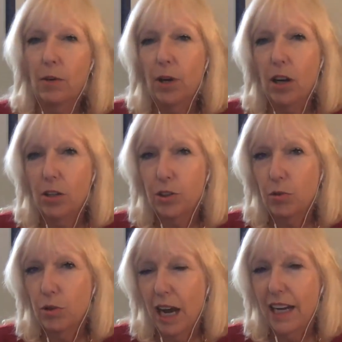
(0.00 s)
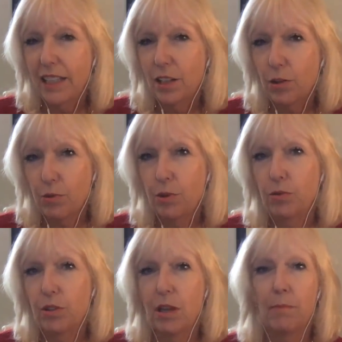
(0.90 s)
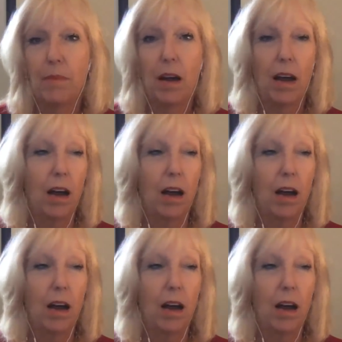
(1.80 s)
want to also guide you through some